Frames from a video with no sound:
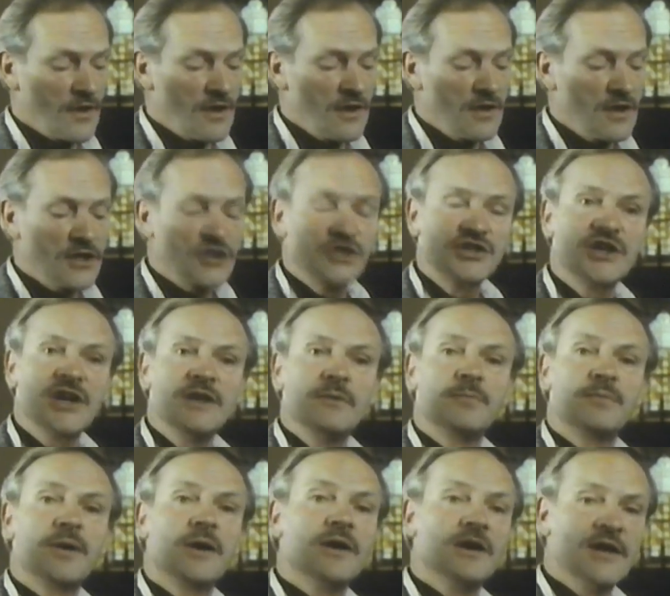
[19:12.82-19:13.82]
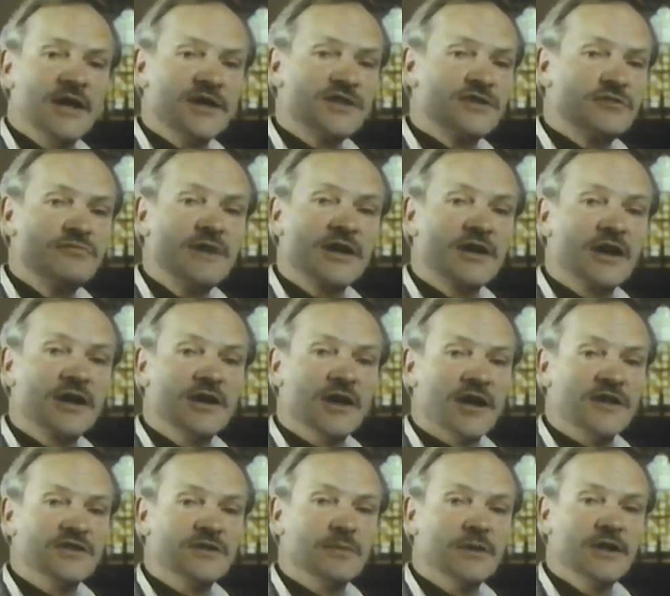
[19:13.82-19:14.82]
A shape less
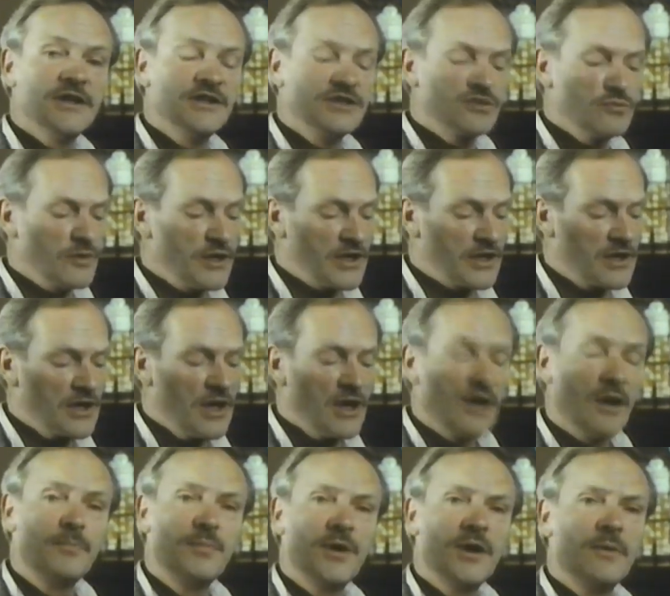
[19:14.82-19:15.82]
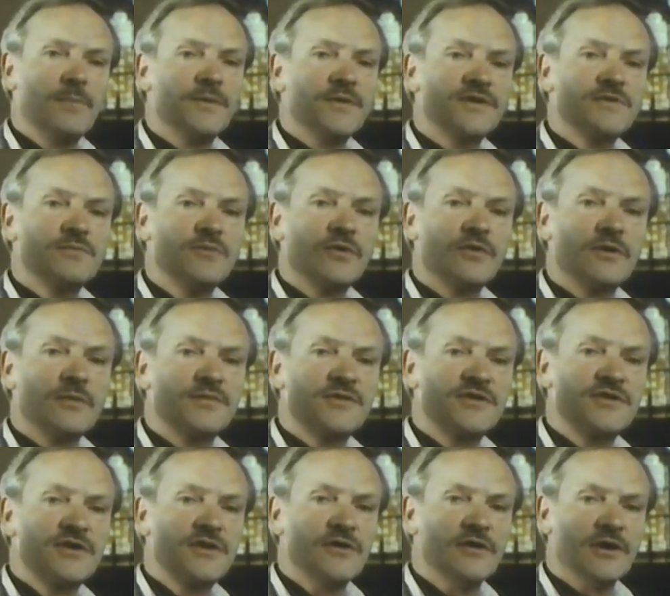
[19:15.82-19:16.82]
recognizable each week, a purpose more
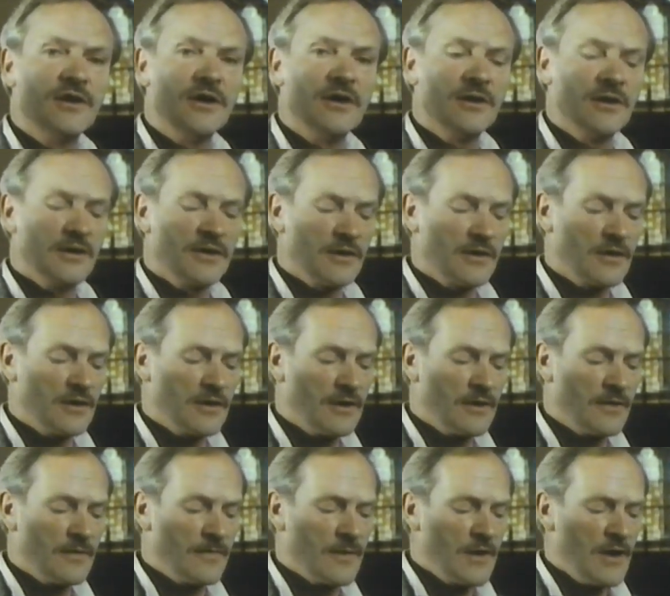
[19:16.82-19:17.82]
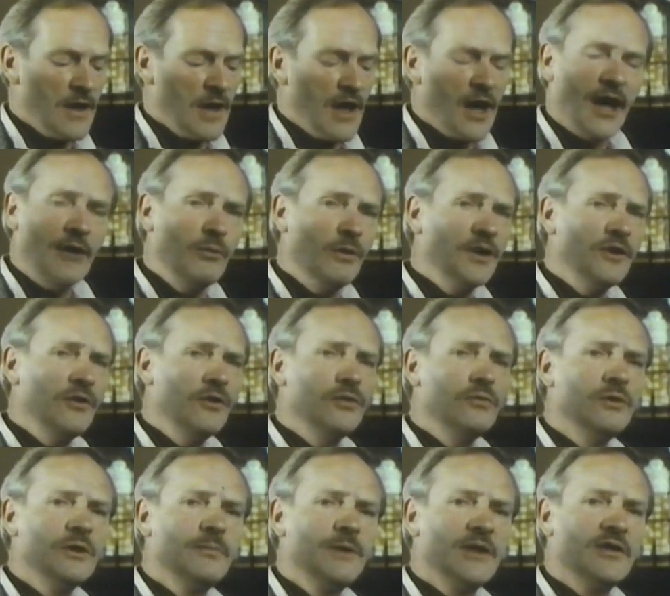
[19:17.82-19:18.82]
obscure. I wonder who
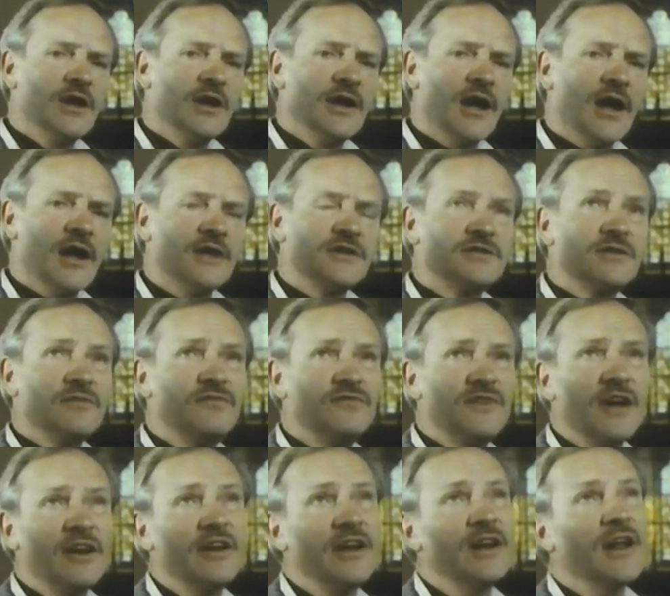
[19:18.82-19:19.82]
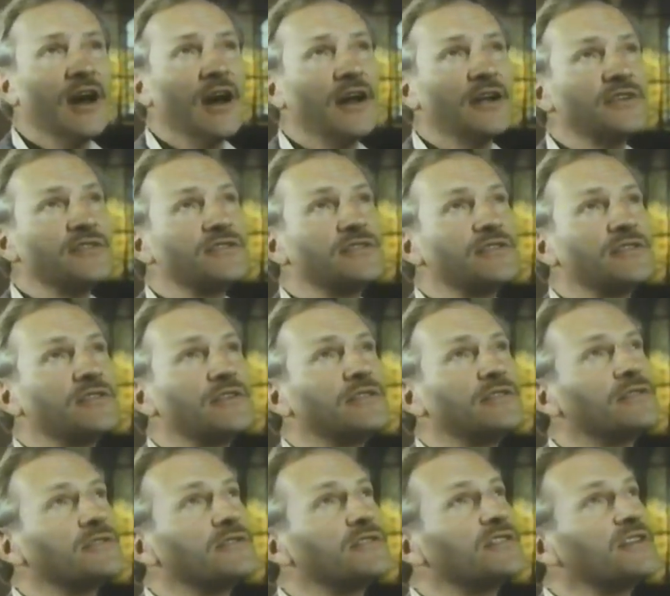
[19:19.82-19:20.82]
will be the last, the very last,
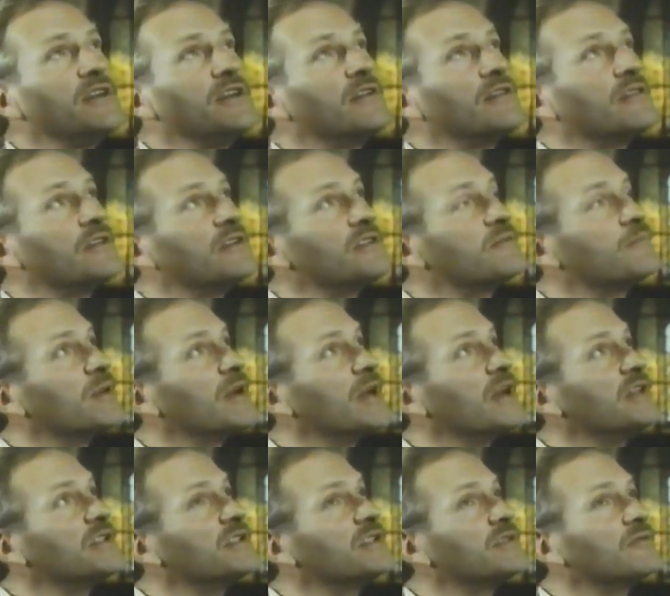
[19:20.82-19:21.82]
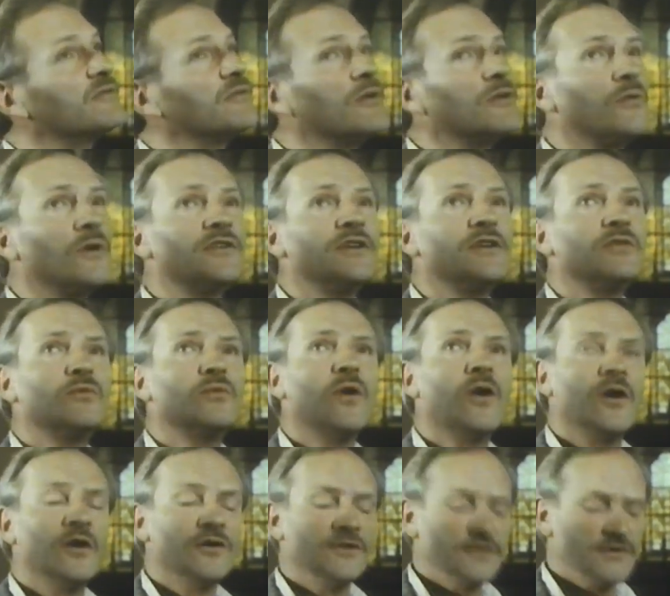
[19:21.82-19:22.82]
to seek this place for what it
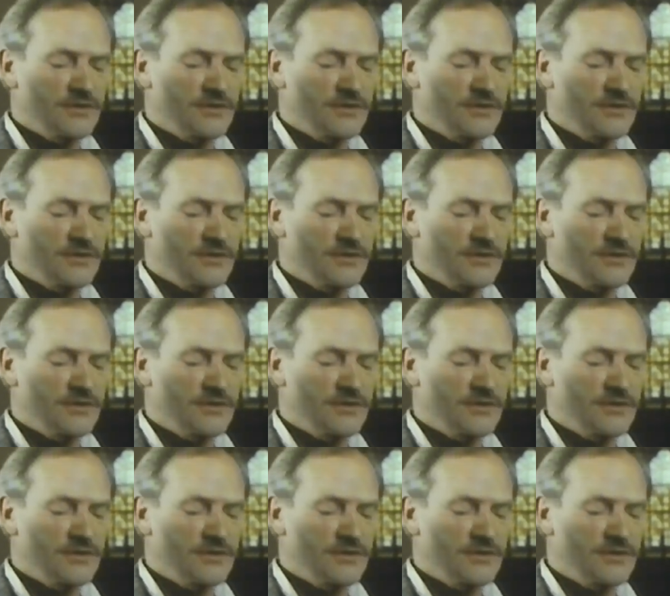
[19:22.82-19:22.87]
was.